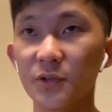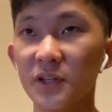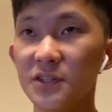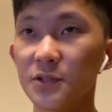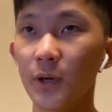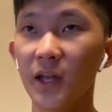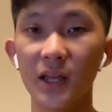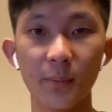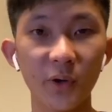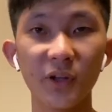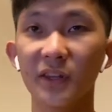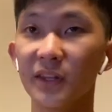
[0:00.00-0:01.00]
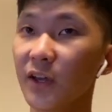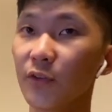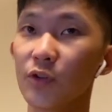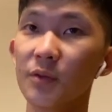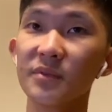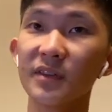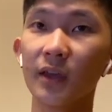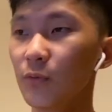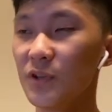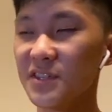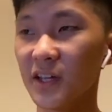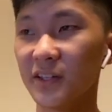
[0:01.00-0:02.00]
You need to enable the neon dreams,
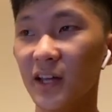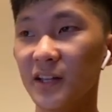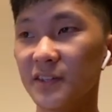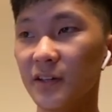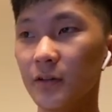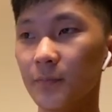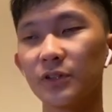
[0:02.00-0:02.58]
restart the editor.